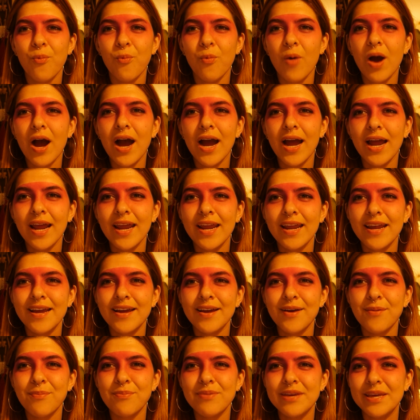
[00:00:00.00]
why
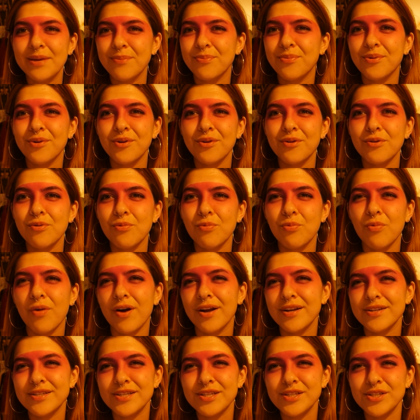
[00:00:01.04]
people
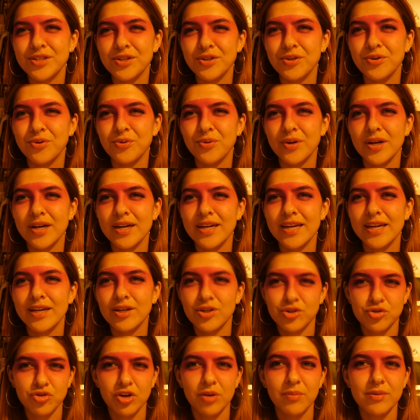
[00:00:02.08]
want to do
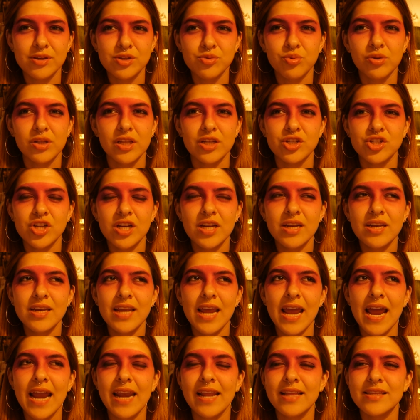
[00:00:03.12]
extremist religion,
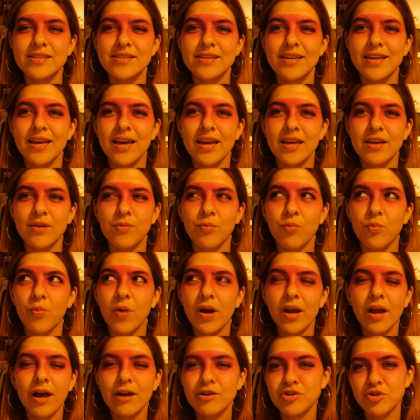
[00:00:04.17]
and it's
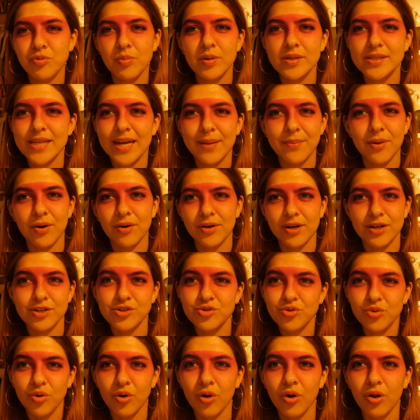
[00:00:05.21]
100% about
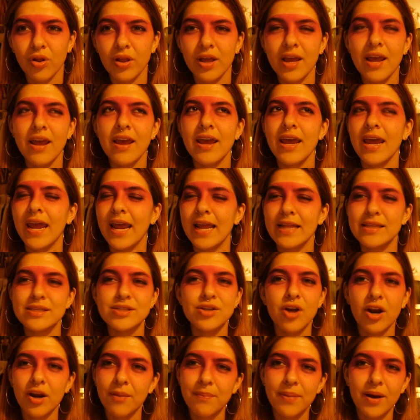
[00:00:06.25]
control. It's
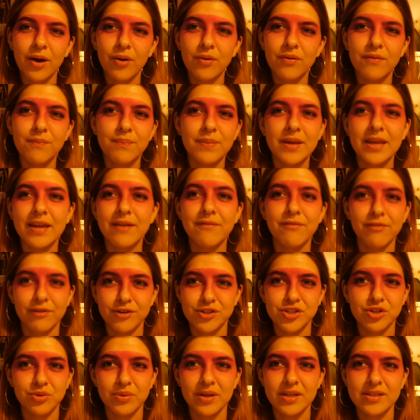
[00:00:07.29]
not about being
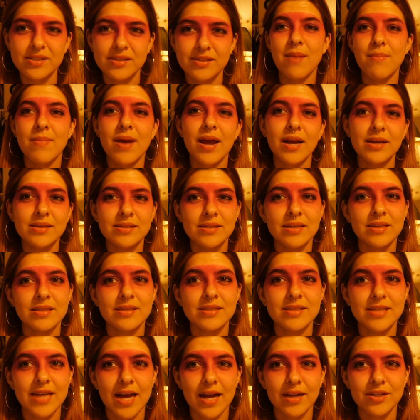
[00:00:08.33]
virtuous. And
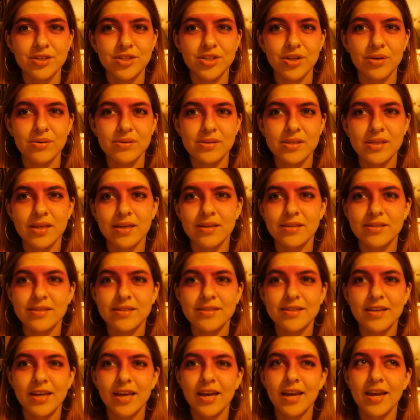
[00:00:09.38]
Maxine's dad shows
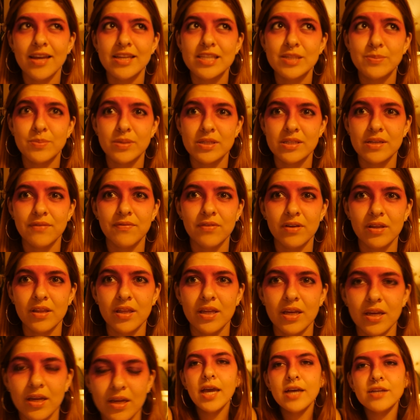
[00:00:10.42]
this
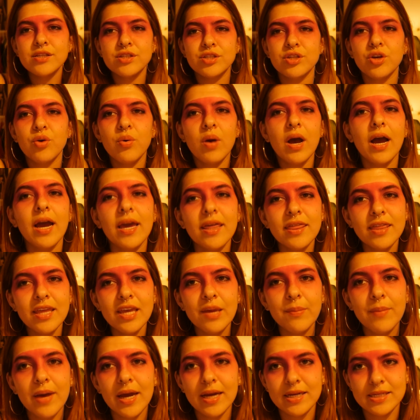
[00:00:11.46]
specifically. So I
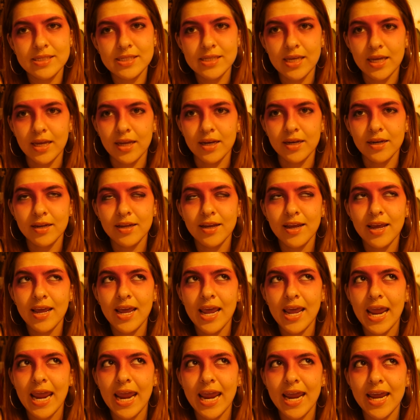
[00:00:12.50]
think Maxine
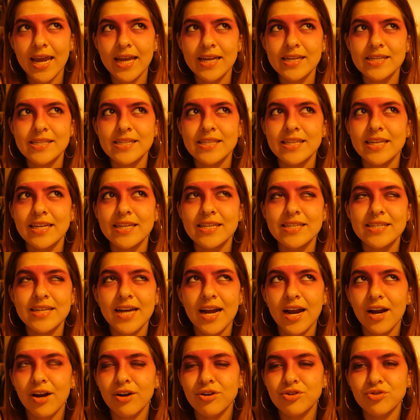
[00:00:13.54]
and the
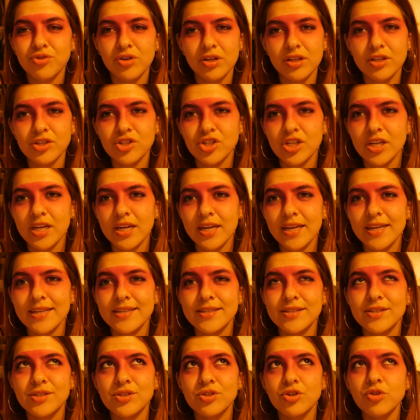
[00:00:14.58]
entire trilogy
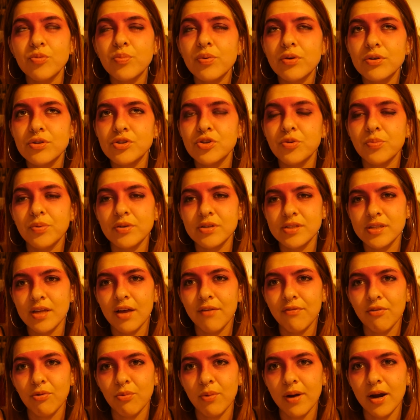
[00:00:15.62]
is super, super
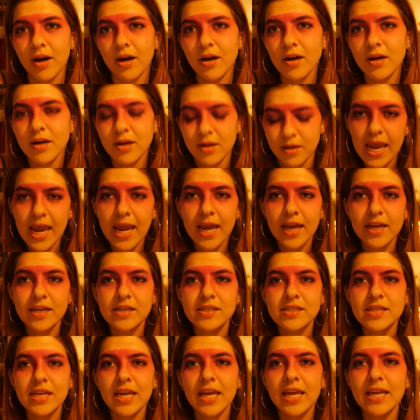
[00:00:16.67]
self-aware,
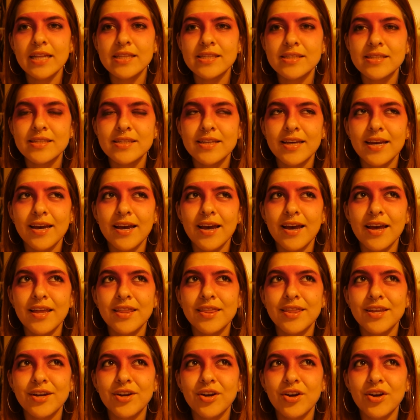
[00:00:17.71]
and it's the